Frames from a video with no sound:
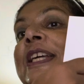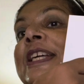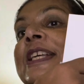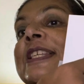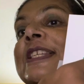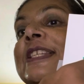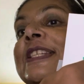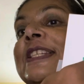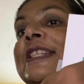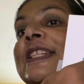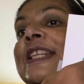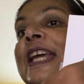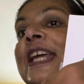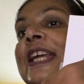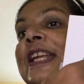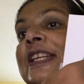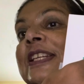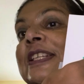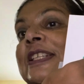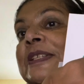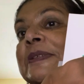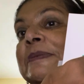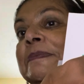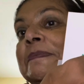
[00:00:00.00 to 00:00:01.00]

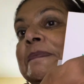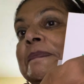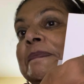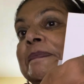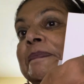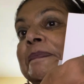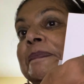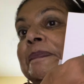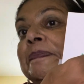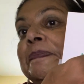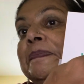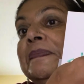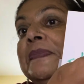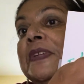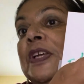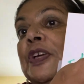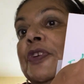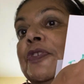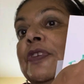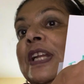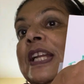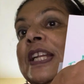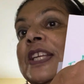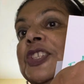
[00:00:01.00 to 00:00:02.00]
State,
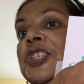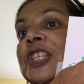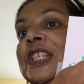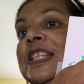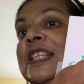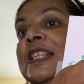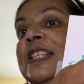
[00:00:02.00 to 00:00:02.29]
religious